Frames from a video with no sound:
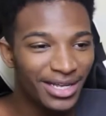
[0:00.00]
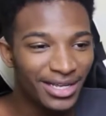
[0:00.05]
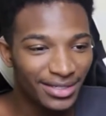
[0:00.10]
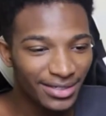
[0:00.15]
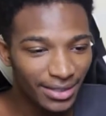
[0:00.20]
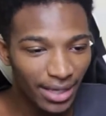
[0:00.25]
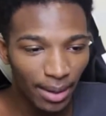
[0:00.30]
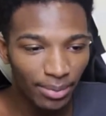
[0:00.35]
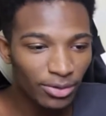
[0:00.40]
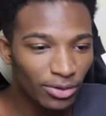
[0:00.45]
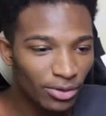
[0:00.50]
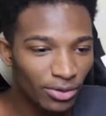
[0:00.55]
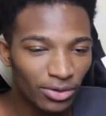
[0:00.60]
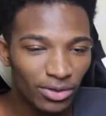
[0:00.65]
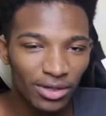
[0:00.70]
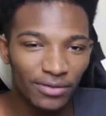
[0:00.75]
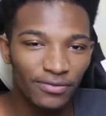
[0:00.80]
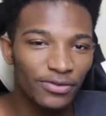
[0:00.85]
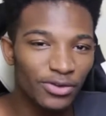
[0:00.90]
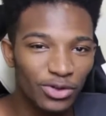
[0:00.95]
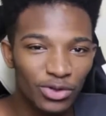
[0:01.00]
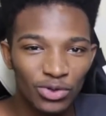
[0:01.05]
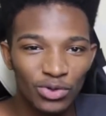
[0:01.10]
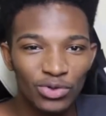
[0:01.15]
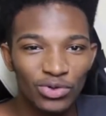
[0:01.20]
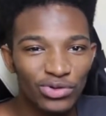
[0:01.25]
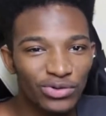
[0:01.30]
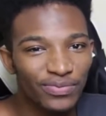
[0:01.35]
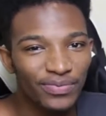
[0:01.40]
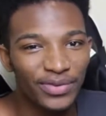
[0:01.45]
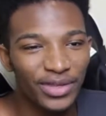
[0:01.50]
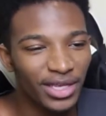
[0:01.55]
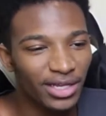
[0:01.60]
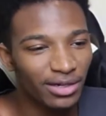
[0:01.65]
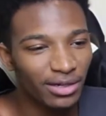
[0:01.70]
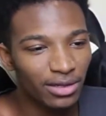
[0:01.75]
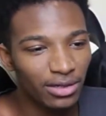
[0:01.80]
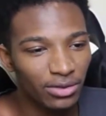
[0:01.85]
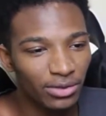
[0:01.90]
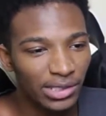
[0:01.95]
skeptical of new
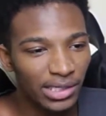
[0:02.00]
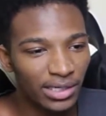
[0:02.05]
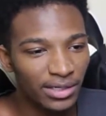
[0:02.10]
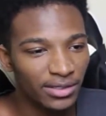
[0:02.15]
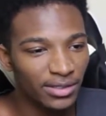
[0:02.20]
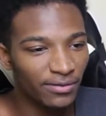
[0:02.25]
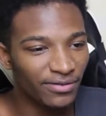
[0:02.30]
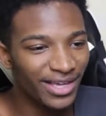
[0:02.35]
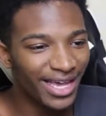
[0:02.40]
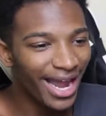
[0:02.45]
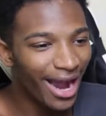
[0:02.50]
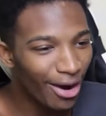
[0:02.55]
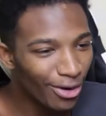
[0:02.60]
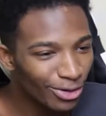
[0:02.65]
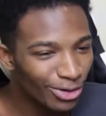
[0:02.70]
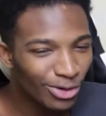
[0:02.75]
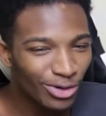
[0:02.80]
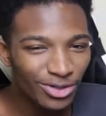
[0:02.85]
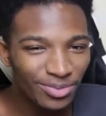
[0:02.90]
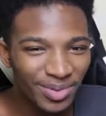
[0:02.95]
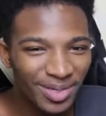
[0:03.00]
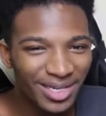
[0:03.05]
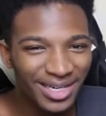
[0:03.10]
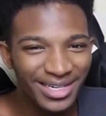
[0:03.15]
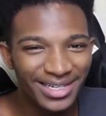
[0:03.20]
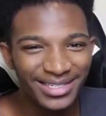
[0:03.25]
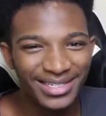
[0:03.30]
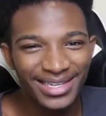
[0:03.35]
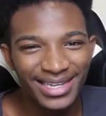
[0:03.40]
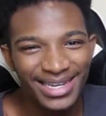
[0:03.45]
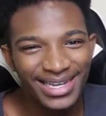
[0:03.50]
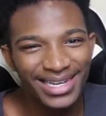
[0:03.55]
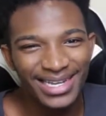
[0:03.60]
inclusions of characters because